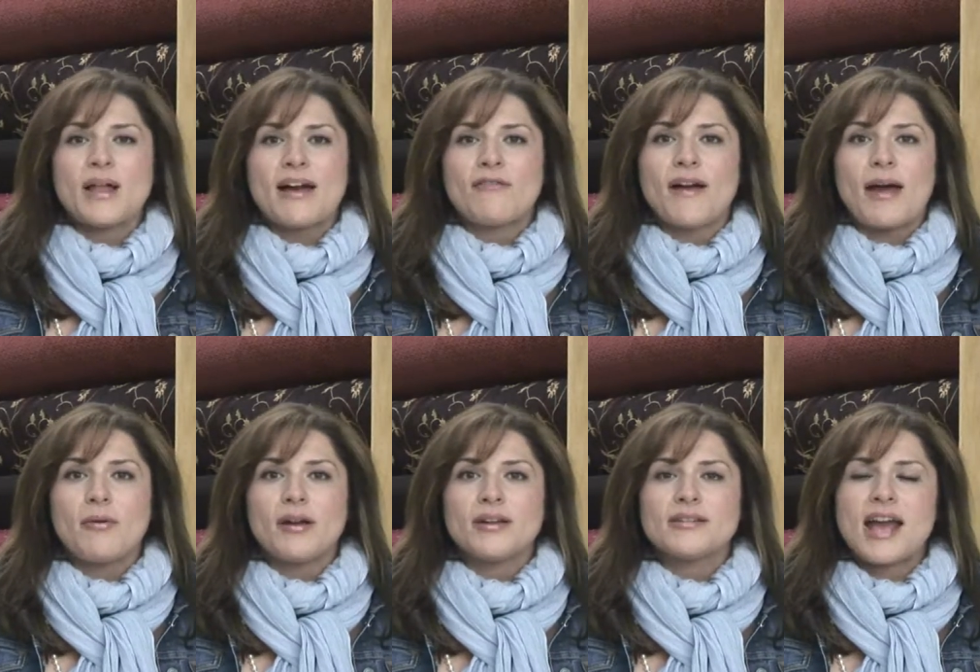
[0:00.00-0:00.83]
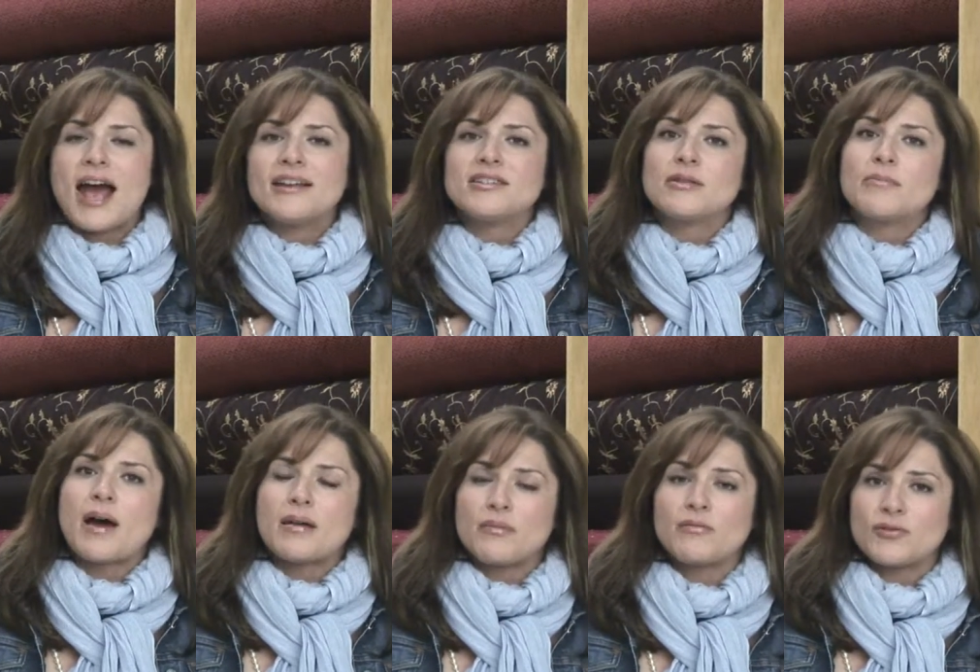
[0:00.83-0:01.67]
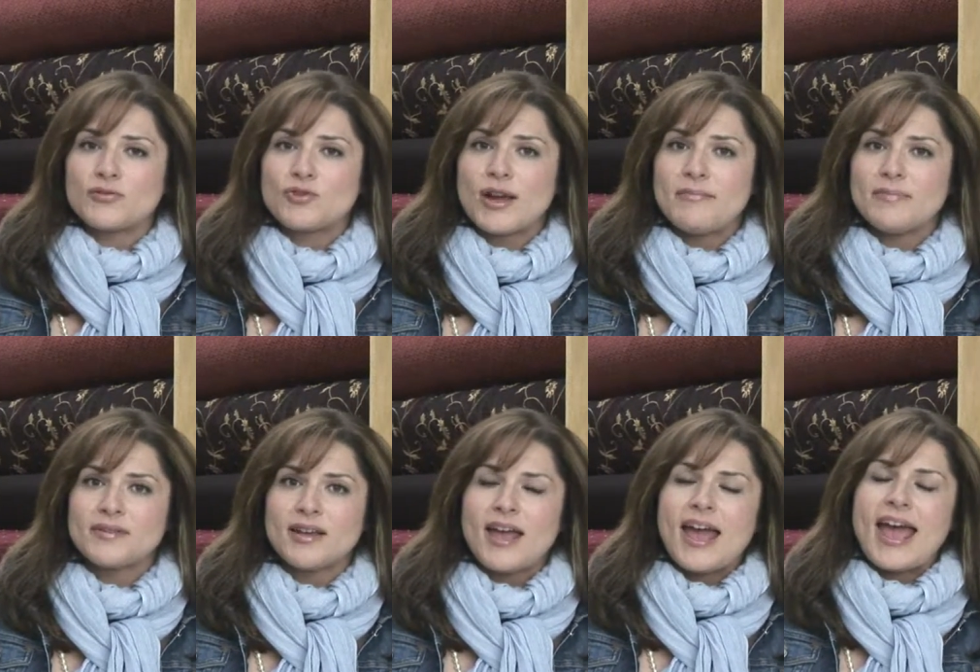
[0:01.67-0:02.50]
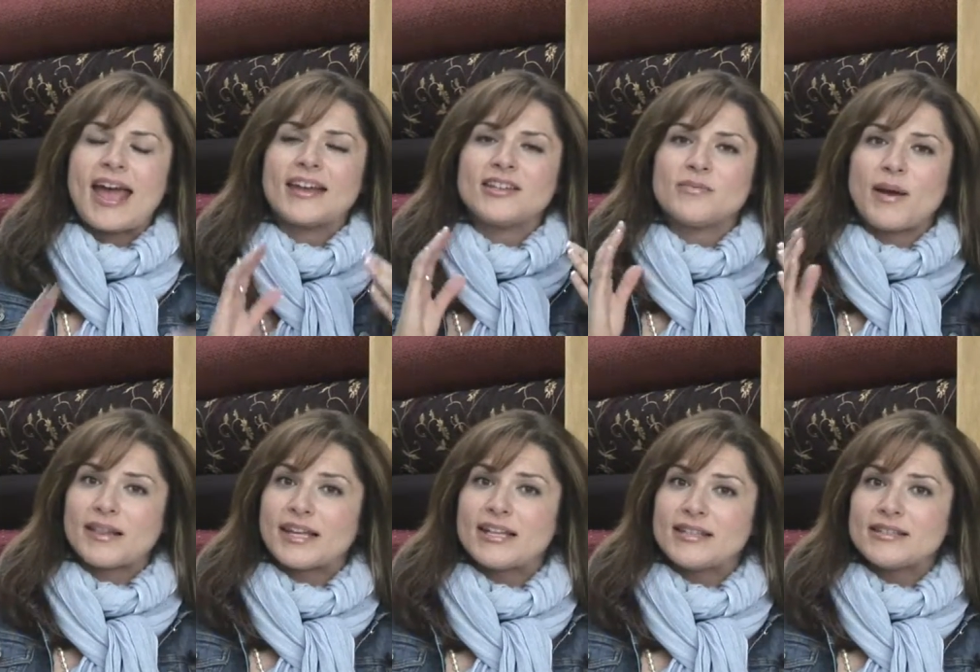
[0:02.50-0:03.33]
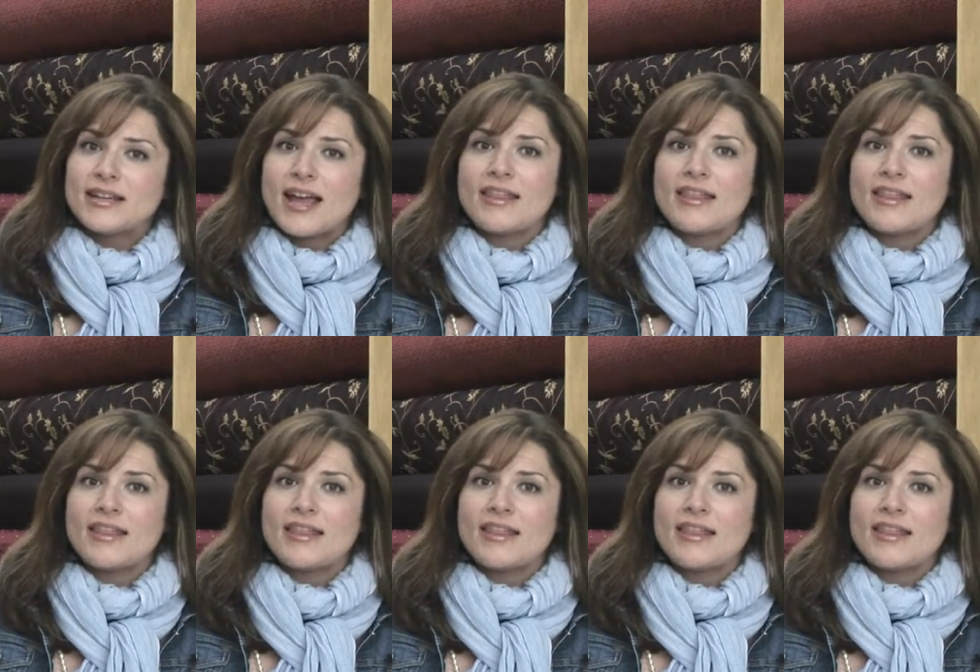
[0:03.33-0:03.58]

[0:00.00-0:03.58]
black fabric to add to the bottom of those drapes and to my linens,